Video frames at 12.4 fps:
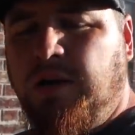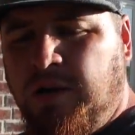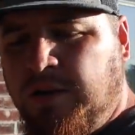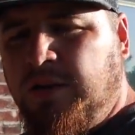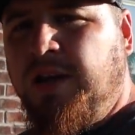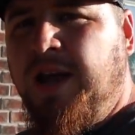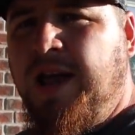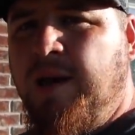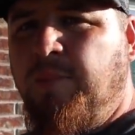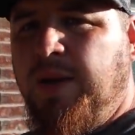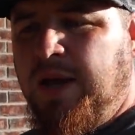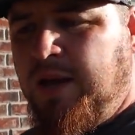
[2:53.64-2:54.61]
on the
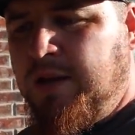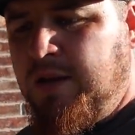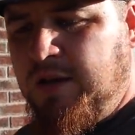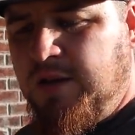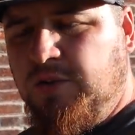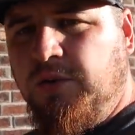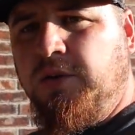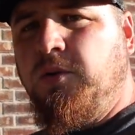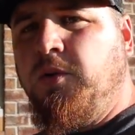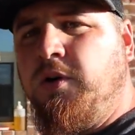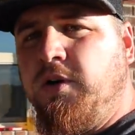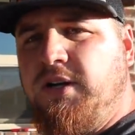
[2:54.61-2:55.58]
app and do
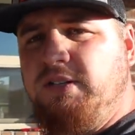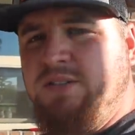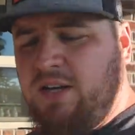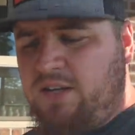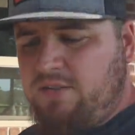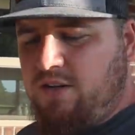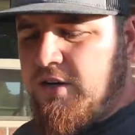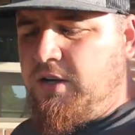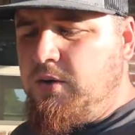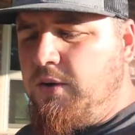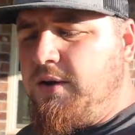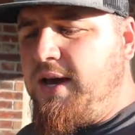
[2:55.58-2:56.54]
your order, it says, are
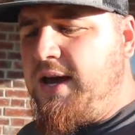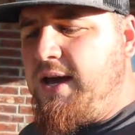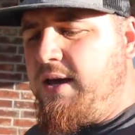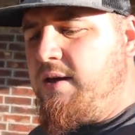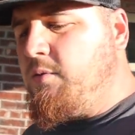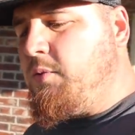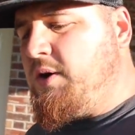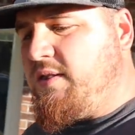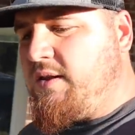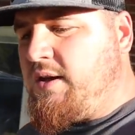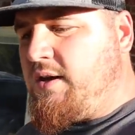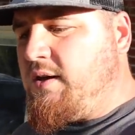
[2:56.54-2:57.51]
you okay
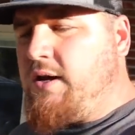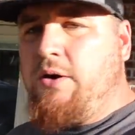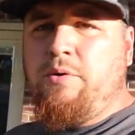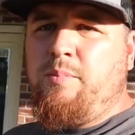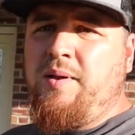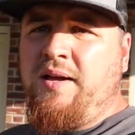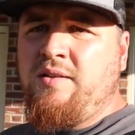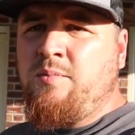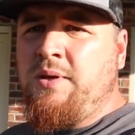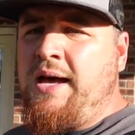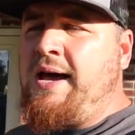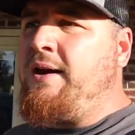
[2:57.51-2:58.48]
with a
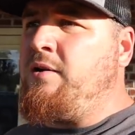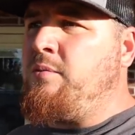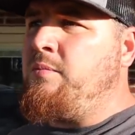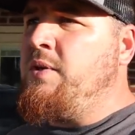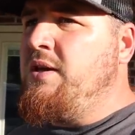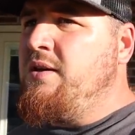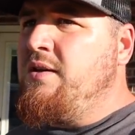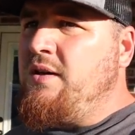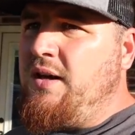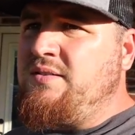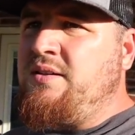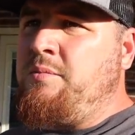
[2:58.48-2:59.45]
replacement item,
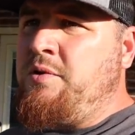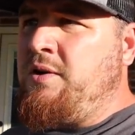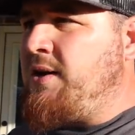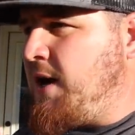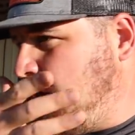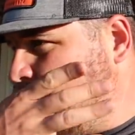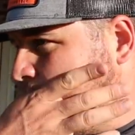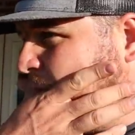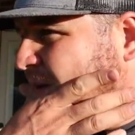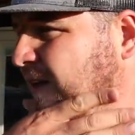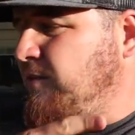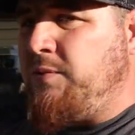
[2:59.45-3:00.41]
a similar item,
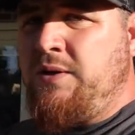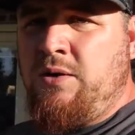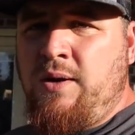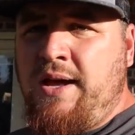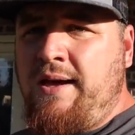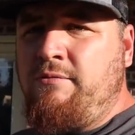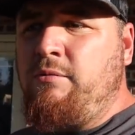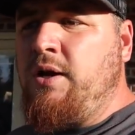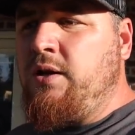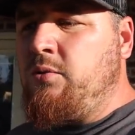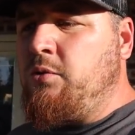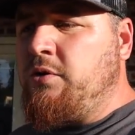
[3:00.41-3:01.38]
in case we don't have
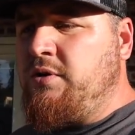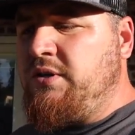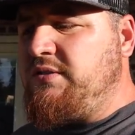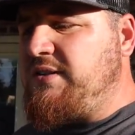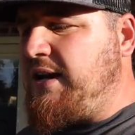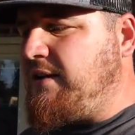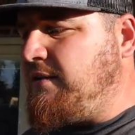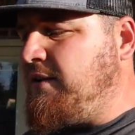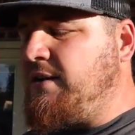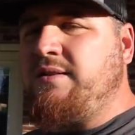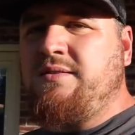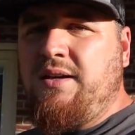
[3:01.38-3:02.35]
what you ordered exactly,
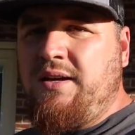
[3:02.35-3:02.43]
and I say